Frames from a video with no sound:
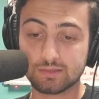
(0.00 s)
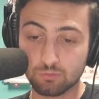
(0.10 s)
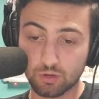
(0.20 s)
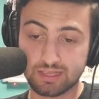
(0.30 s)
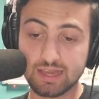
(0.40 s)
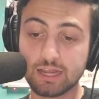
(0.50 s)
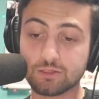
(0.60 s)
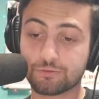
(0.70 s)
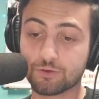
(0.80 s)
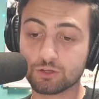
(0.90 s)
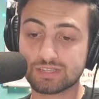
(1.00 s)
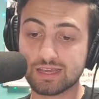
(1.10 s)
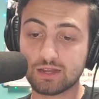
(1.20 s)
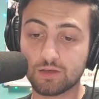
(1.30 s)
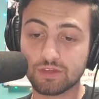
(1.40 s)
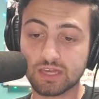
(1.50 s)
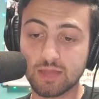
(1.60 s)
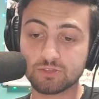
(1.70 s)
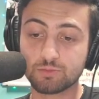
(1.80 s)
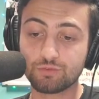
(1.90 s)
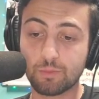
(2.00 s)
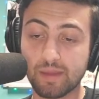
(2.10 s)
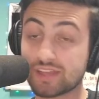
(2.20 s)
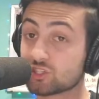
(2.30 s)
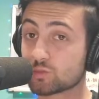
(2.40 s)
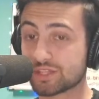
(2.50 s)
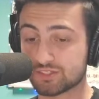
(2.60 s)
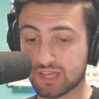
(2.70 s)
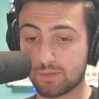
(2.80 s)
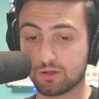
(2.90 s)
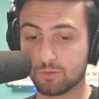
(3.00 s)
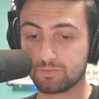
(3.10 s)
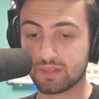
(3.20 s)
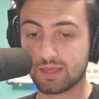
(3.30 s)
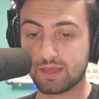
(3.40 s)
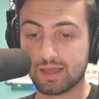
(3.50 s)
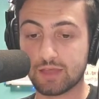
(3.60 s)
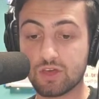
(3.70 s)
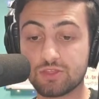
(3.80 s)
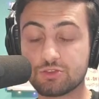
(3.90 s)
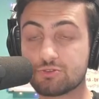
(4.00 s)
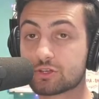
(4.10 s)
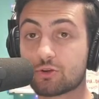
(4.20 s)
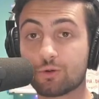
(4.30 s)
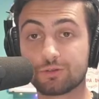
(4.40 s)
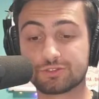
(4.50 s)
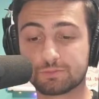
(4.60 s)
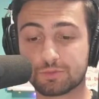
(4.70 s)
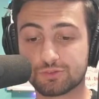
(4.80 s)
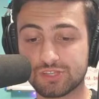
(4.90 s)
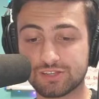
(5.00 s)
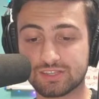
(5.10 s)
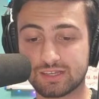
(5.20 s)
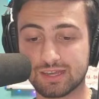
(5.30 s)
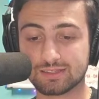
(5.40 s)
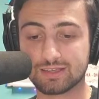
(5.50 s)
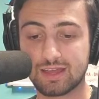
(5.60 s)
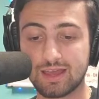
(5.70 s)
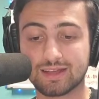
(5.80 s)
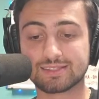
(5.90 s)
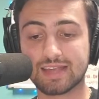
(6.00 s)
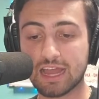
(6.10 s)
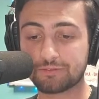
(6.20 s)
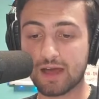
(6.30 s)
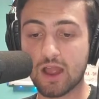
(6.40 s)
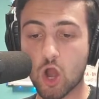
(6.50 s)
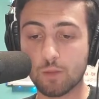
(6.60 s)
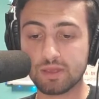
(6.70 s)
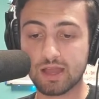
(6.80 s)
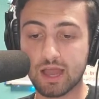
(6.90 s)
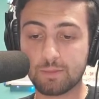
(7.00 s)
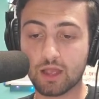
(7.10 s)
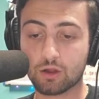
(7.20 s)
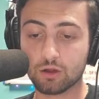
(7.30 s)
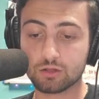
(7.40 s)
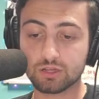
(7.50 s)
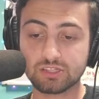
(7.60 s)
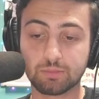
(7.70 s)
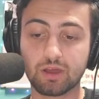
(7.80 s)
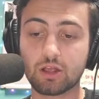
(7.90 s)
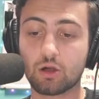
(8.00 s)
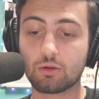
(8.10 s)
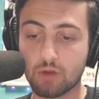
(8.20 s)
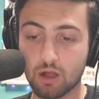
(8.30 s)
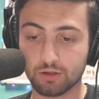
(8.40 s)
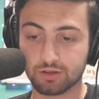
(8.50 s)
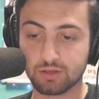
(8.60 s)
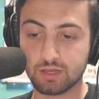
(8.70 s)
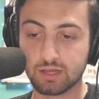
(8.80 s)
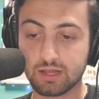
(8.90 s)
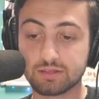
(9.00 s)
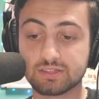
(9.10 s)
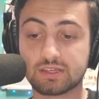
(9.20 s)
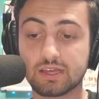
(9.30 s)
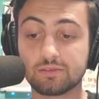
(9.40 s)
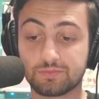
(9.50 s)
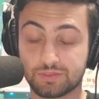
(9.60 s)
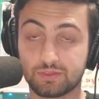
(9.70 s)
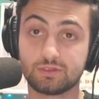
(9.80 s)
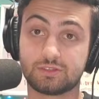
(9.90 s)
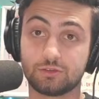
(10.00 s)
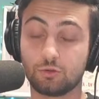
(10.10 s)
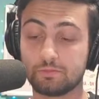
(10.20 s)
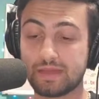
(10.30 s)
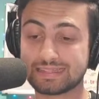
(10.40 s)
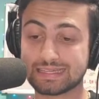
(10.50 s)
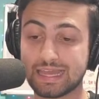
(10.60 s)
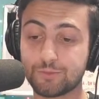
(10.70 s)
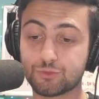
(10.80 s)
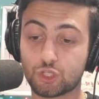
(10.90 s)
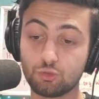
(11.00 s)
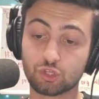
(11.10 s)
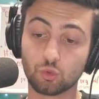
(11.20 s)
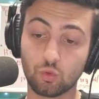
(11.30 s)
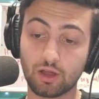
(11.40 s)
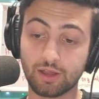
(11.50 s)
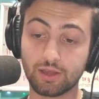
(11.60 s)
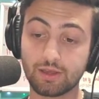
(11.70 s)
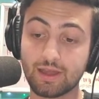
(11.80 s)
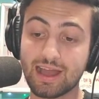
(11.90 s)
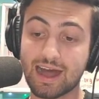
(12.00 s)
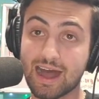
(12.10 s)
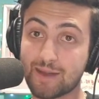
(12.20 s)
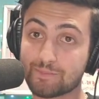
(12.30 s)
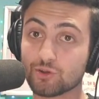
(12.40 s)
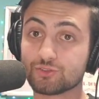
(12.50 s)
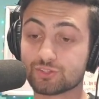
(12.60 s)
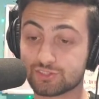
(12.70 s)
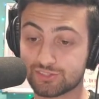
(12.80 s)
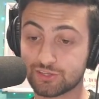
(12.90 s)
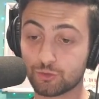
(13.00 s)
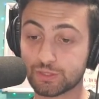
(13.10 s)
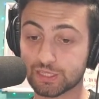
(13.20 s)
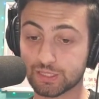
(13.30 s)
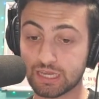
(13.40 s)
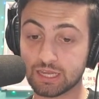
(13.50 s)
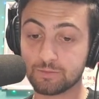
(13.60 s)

getting the first hit of the game to move the bases with a double. And then the Unicorns proceeded to get a sac fly RBI by Gurgley to bring home Martin to make the game 2-1. Hoppers still with the lead.